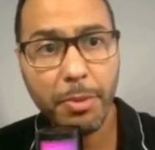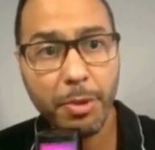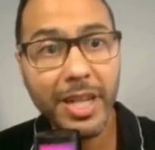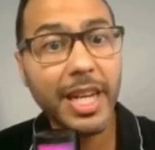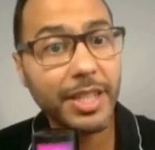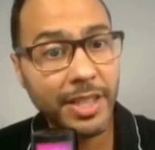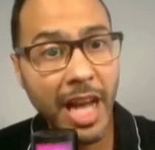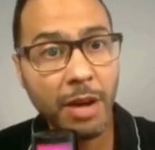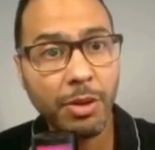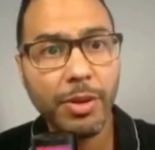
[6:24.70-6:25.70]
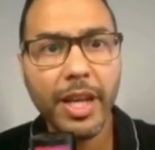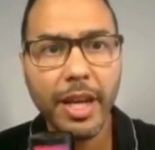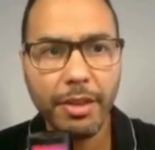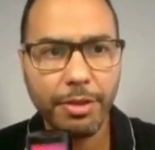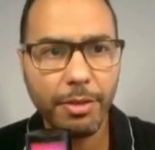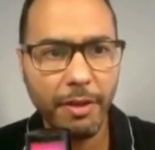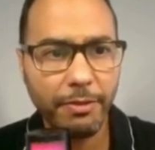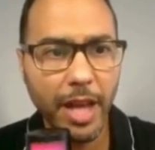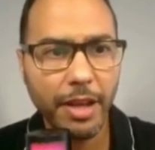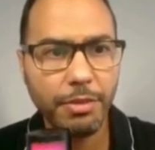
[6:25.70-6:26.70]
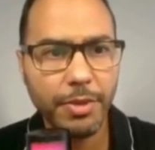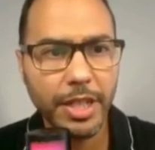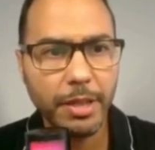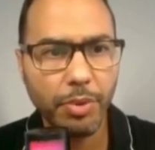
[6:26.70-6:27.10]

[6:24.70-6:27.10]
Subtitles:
3, let's now create a flat 3D